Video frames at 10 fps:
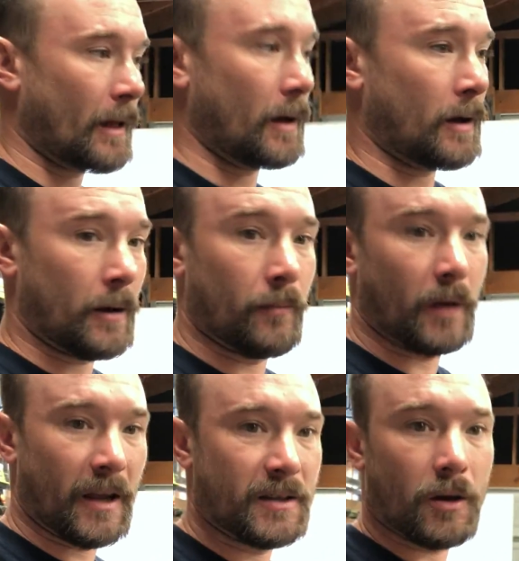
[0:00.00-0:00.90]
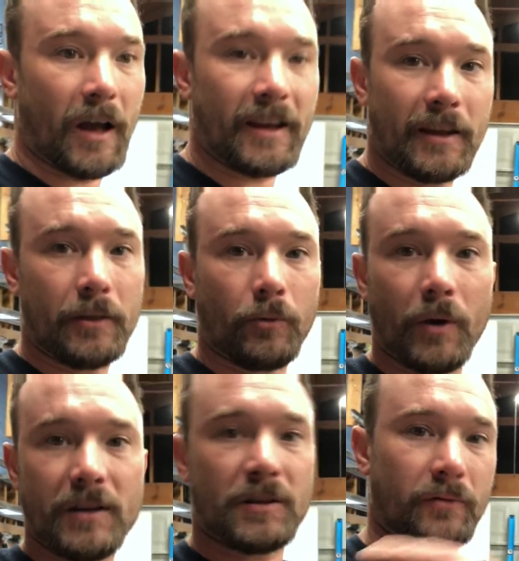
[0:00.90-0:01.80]
until I can get the
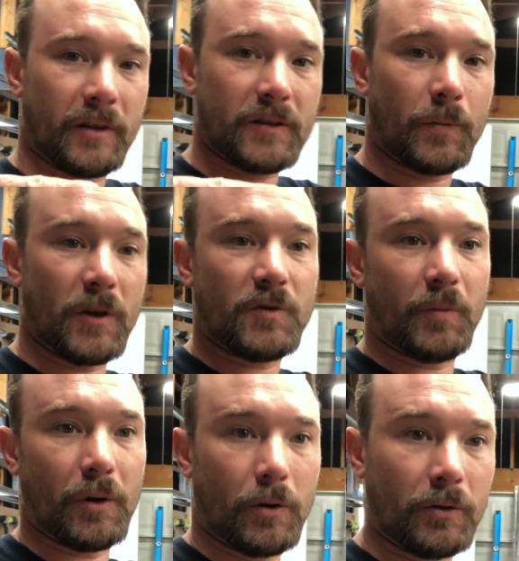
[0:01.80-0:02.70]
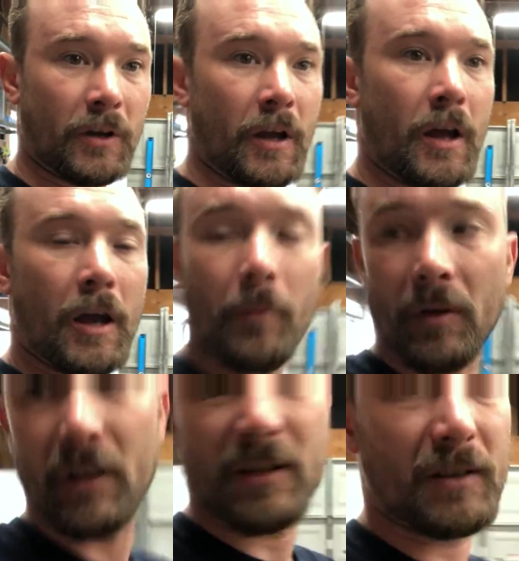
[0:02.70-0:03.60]
rest of this bench built. I
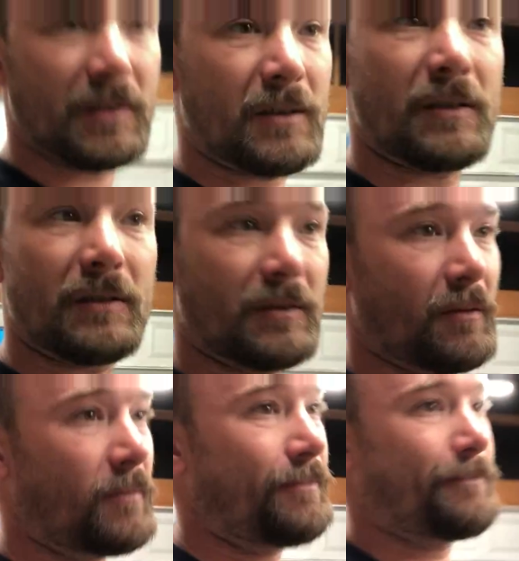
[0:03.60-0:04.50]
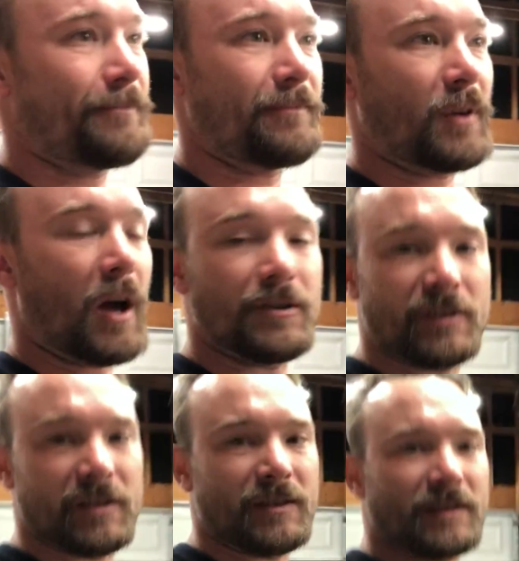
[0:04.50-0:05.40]
mean, this is going
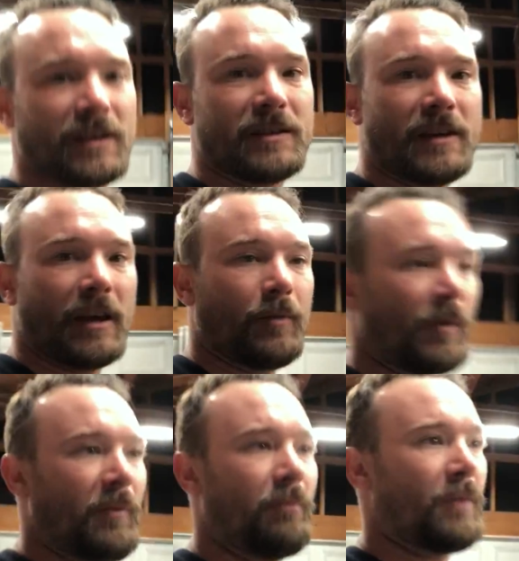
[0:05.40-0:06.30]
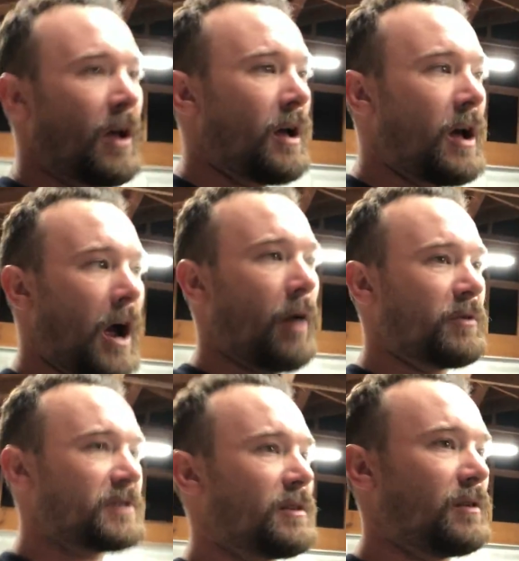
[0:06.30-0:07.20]
to take, I mean, I
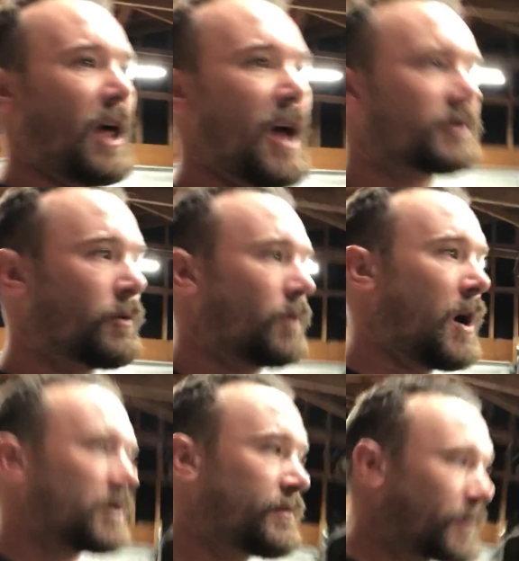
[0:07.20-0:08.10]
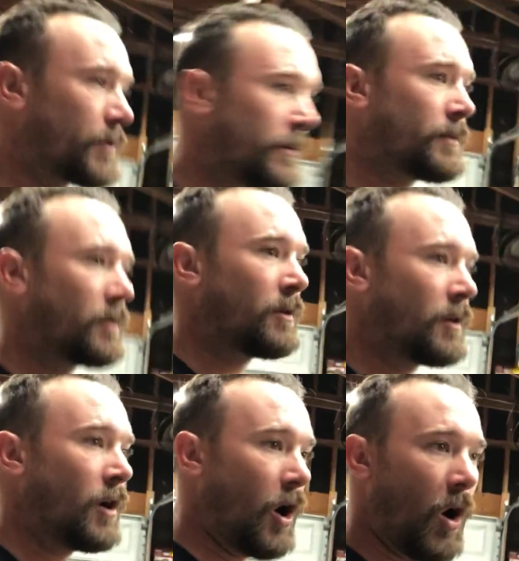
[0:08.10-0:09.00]
was in the last garage for
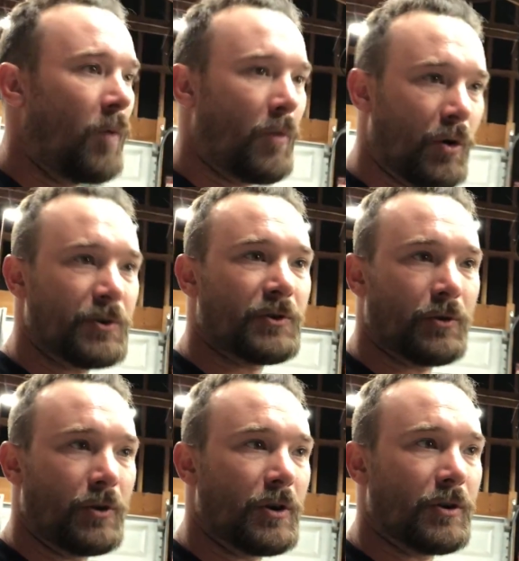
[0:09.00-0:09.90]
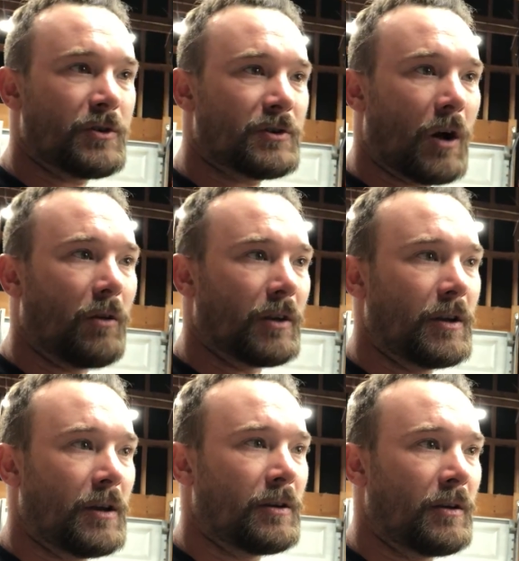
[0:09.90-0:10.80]
almost 2 years
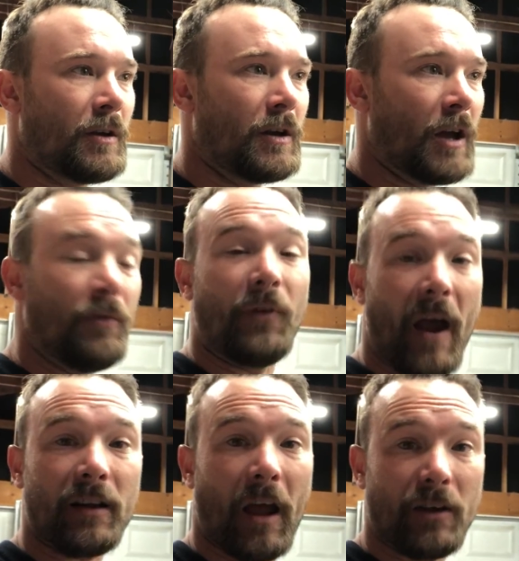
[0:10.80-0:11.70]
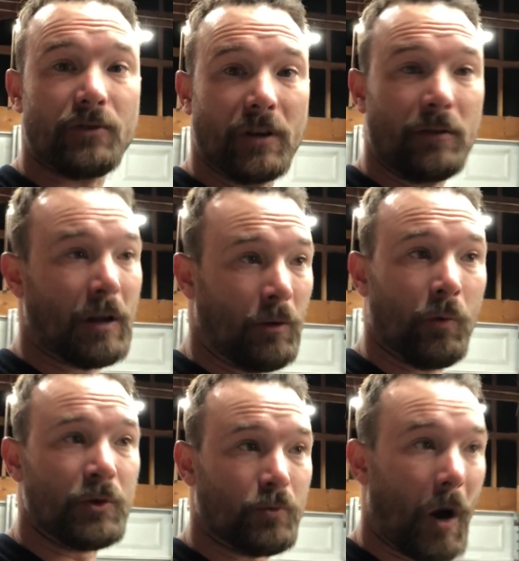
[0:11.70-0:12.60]
solid. In fact, actually, it
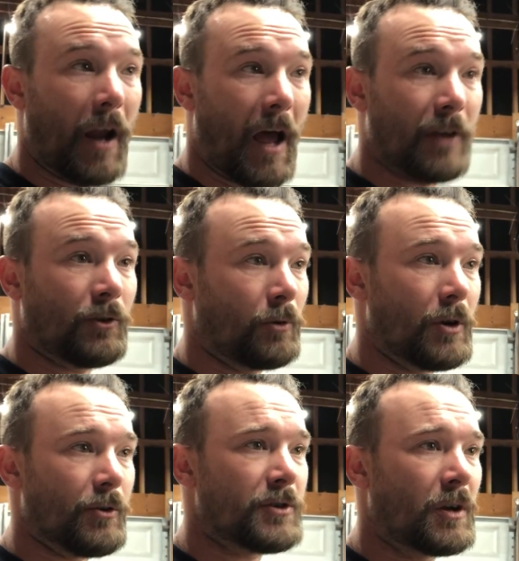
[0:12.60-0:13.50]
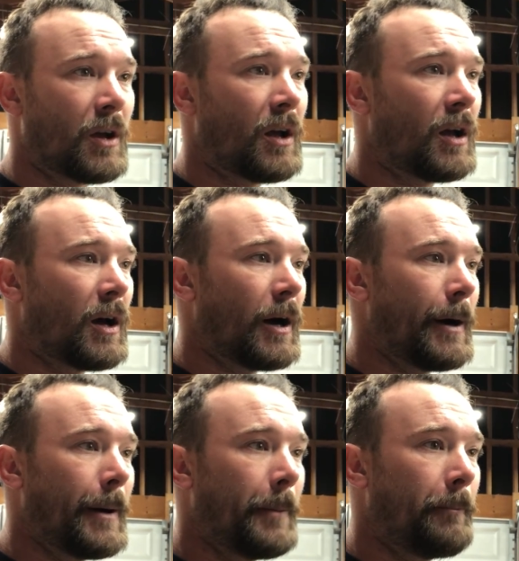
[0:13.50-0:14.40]
was right at 2 years.
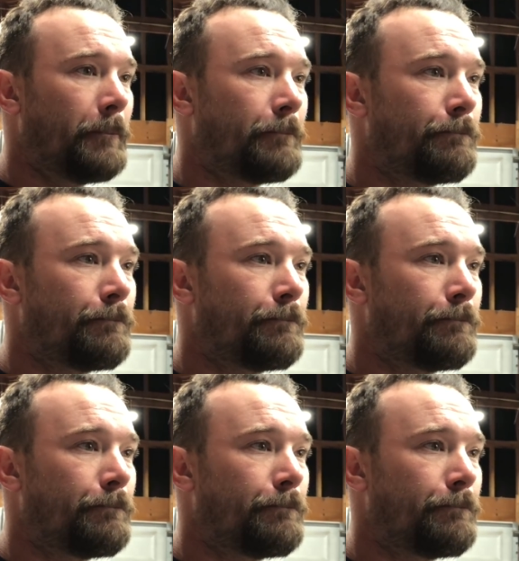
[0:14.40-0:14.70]
And